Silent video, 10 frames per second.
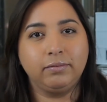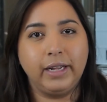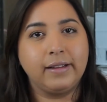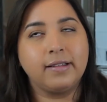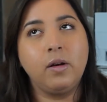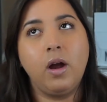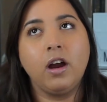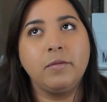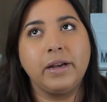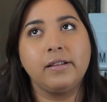it's so
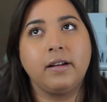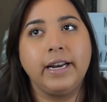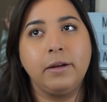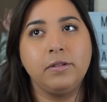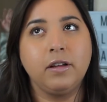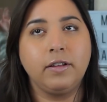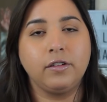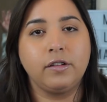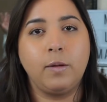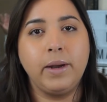hard because on Amazon there's
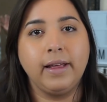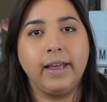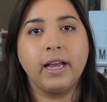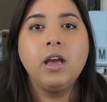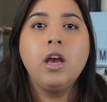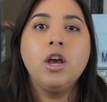so many like